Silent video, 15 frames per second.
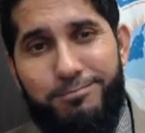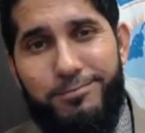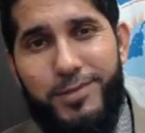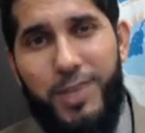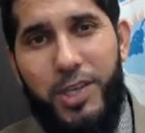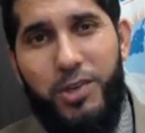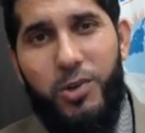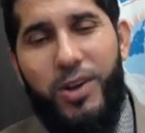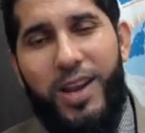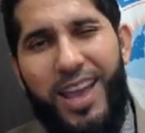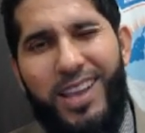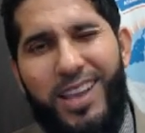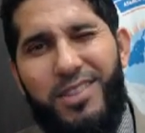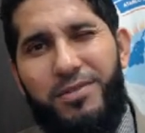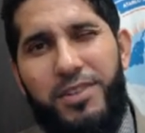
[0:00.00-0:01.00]
you know,
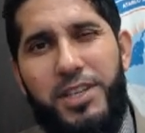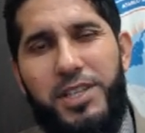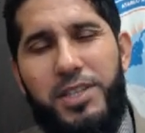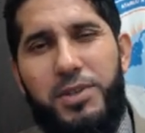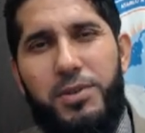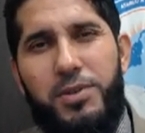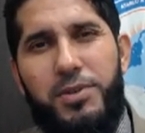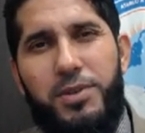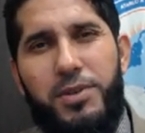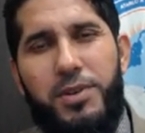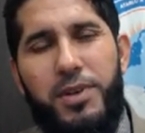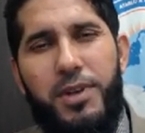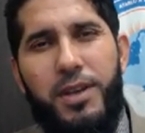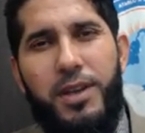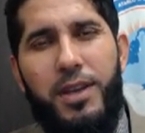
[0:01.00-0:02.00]
like the video,
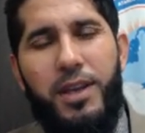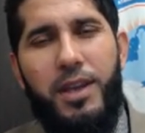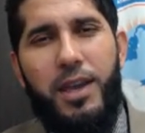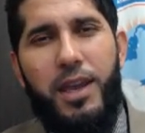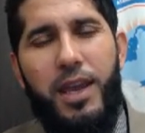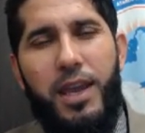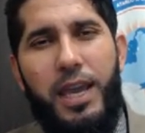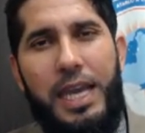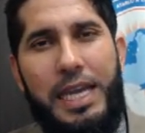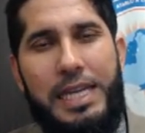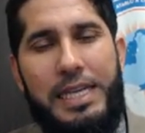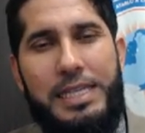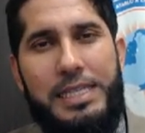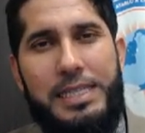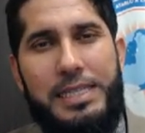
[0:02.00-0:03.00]

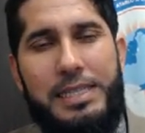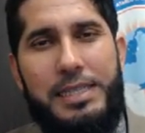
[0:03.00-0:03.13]
and